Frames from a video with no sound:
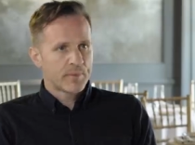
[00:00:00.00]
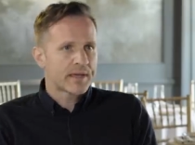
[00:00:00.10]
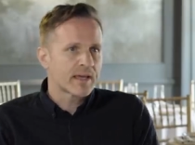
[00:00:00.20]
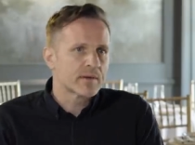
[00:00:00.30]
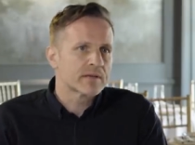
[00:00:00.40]
You
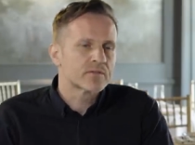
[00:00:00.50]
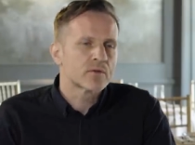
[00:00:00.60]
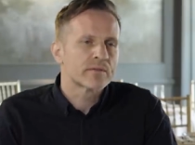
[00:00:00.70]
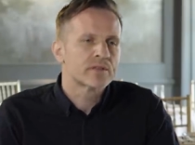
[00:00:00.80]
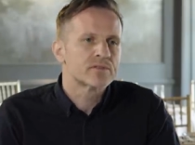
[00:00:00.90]
became a
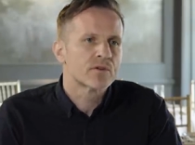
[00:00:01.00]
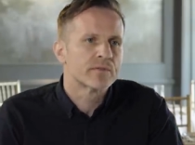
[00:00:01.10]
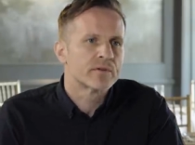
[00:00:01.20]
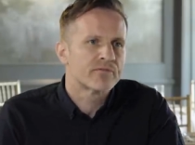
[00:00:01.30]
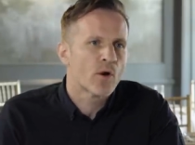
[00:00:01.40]
sort of
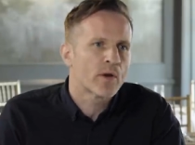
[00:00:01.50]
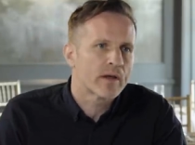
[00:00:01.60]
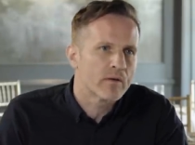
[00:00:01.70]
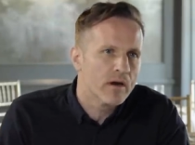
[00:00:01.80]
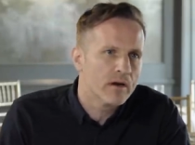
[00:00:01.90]
conservative folk
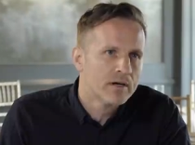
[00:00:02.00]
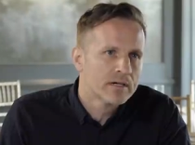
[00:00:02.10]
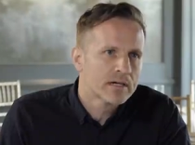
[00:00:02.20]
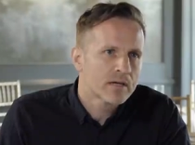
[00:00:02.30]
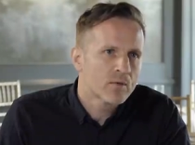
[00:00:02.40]
hero
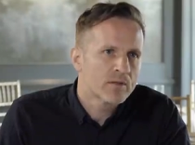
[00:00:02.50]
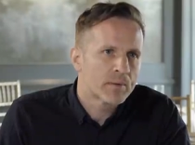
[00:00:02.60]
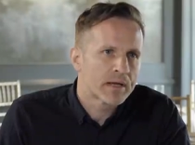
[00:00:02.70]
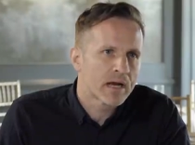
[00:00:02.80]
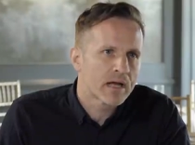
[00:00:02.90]
with
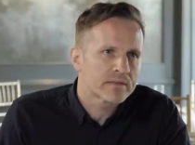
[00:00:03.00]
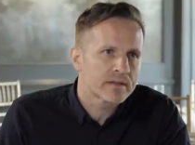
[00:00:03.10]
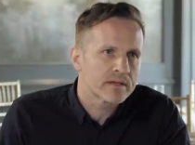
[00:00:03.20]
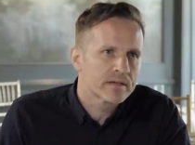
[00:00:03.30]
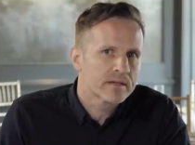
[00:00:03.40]

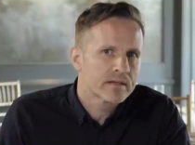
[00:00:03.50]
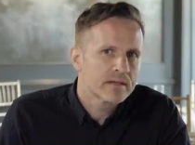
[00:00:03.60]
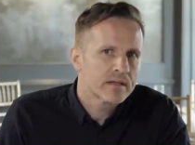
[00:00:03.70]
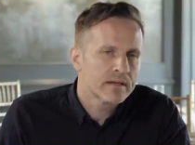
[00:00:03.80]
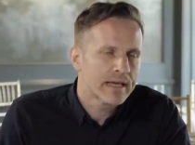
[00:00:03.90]
Benghazi
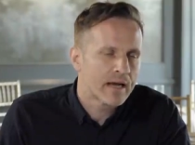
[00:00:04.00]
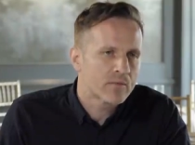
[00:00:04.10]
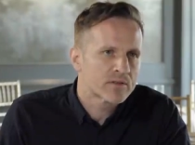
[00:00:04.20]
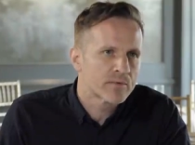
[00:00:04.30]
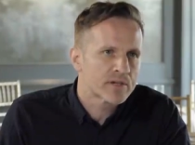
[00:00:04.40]
and now
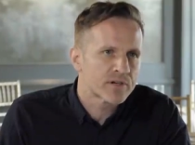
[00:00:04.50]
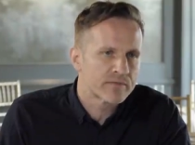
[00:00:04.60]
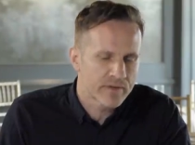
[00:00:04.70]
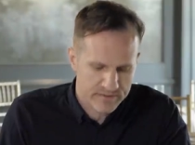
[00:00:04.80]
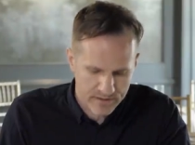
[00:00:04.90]
with the Russia
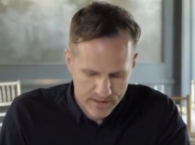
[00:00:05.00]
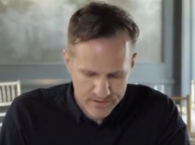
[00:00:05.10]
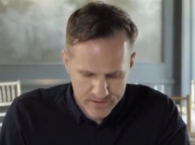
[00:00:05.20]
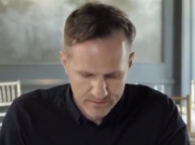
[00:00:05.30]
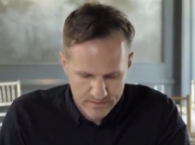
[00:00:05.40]

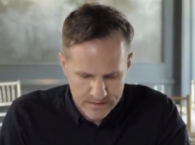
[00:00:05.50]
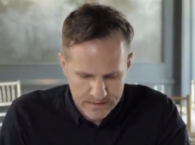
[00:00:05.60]
investigation,